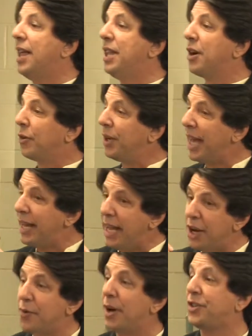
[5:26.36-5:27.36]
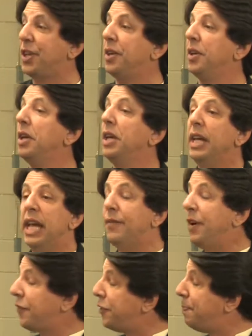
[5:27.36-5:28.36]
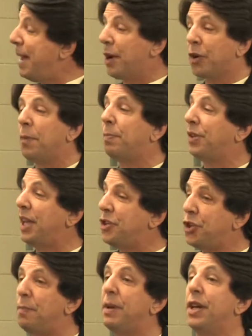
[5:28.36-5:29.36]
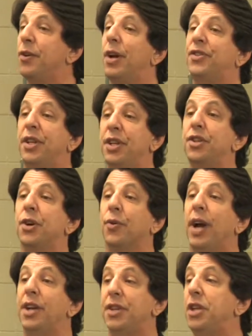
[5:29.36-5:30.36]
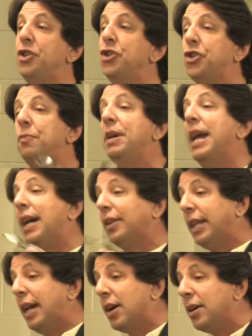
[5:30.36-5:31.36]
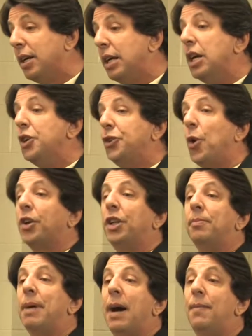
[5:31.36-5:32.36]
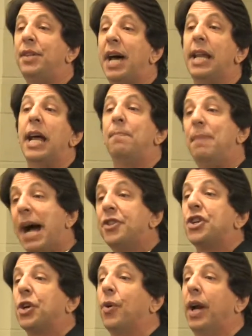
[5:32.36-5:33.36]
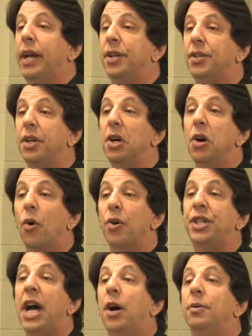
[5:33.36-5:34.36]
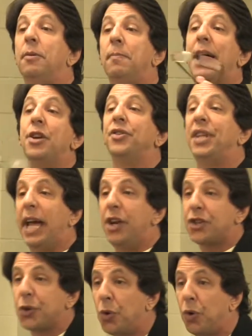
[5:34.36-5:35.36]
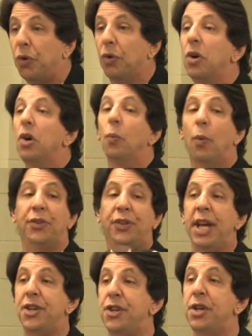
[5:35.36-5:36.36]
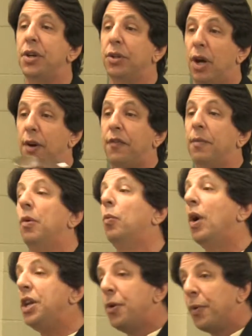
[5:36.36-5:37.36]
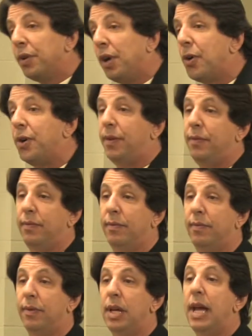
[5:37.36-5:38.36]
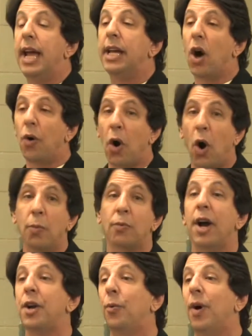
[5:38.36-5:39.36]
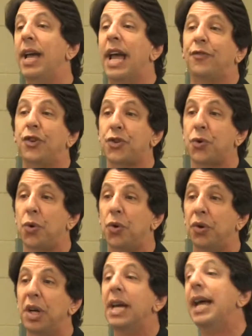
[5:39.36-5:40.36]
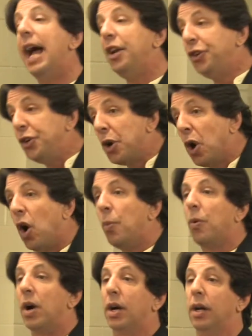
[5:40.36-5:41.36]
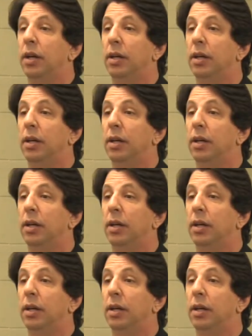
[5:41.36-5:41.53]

And they're gonna get interested, even if it's bad or good, but they should be interested in your grades. And you should be out there talking to mom and dad about your grades, or telling them about your day in school, what teacher you learned from and what you were learning. And go home right away after school and do your homework.